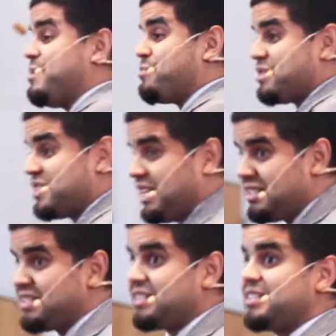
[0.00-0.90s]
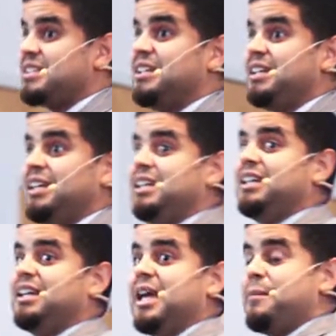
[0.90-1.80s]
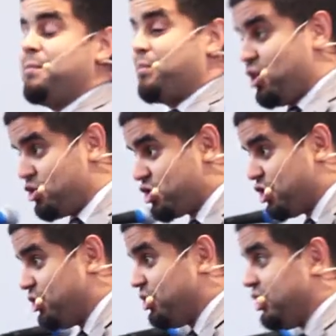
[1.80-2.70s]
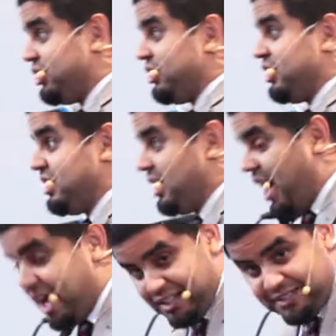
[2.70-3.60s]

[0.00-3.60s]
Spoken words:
and it presents a personal God.